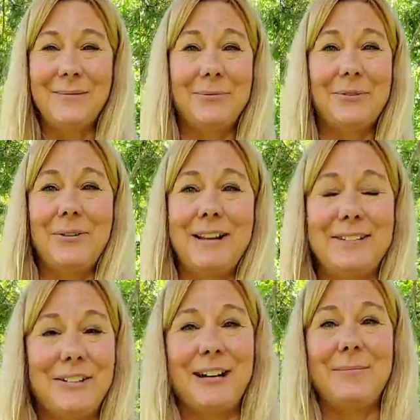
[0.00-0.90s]

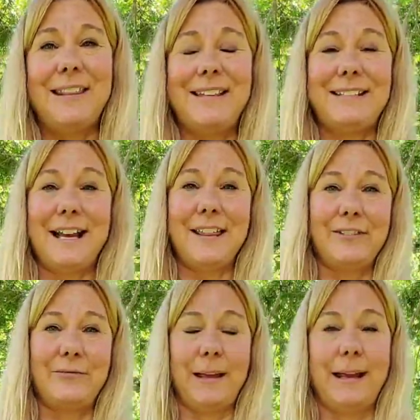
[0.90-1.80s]
broodies are going to be the death
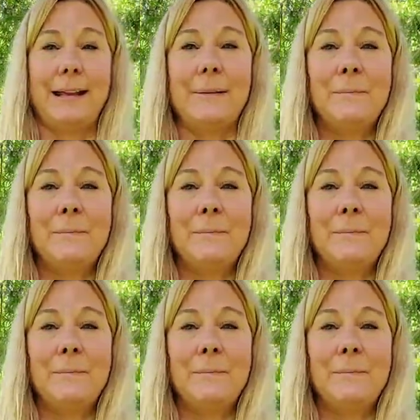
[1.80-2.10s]
of me.